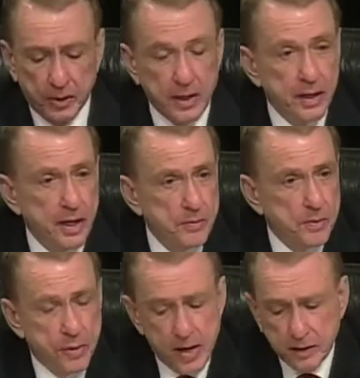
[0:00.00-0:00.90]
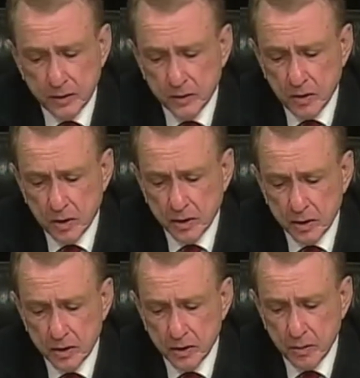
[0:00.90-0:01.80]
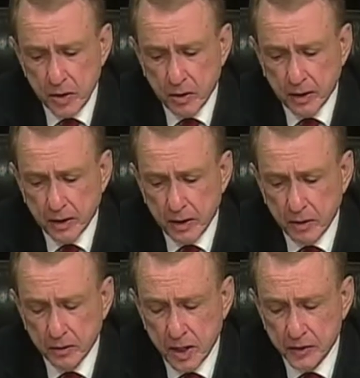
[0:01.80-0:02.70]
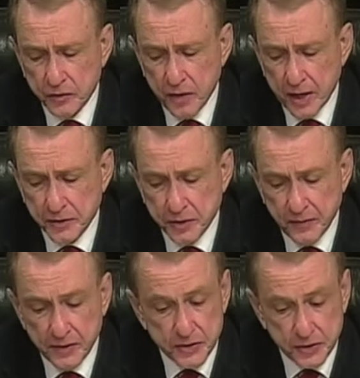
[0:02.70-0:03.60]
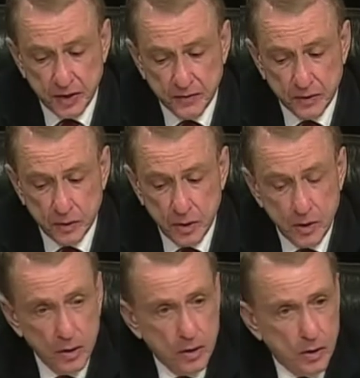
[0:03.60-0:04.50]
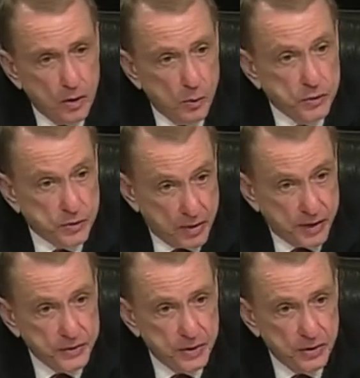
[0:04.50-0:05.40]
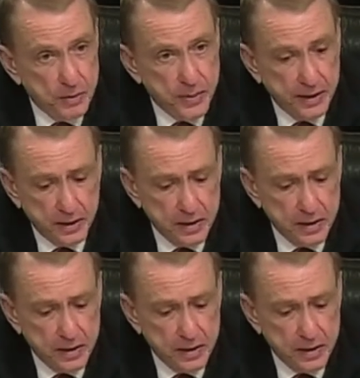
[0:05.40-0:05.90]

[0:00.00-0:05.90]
But, of course, the problem and the question that I think Democrats and Pennsylvanians generally will be asking themselves is,